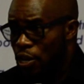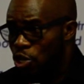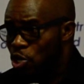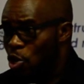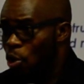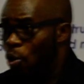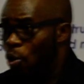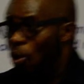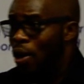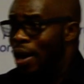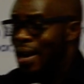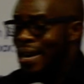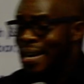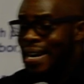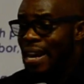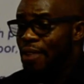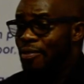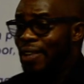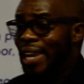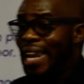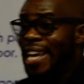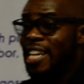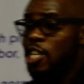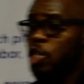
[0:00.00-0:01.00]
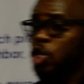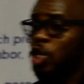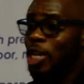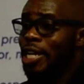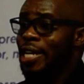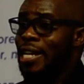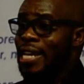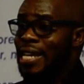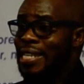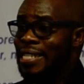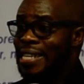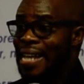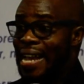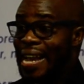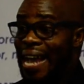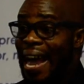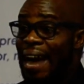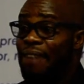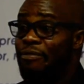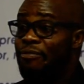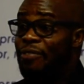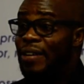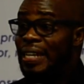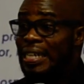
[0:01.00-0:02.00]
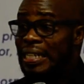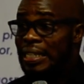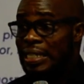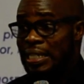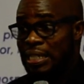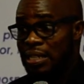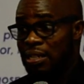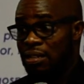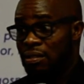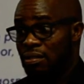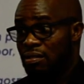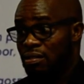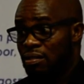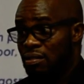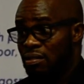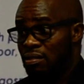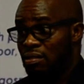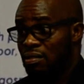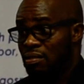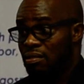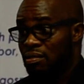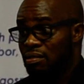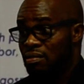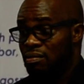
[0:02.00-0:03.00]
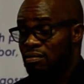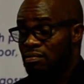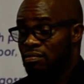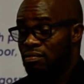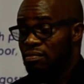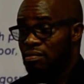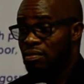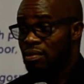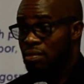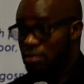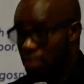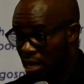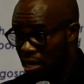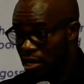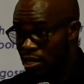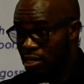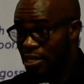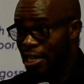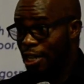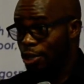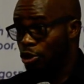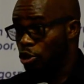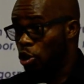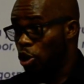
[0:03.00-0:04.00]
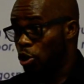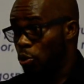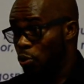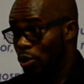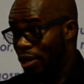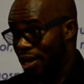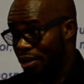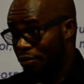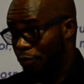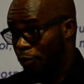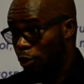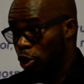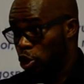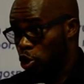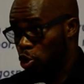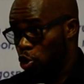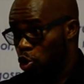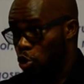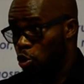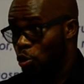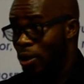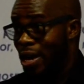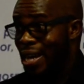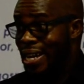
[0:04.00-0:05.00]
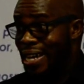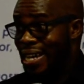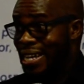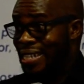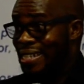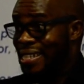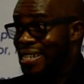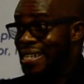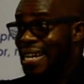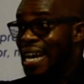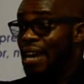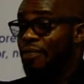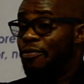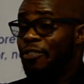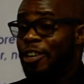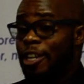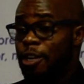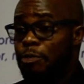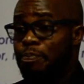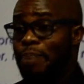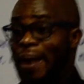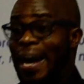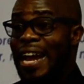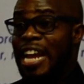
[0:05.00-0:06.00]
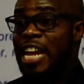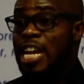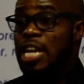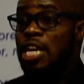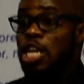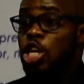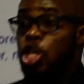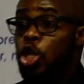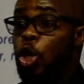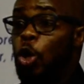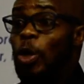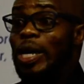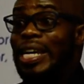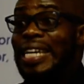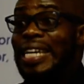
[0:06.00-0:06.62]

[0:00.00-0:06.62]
So revelation is governed. Things that God will reveal to you is governed by your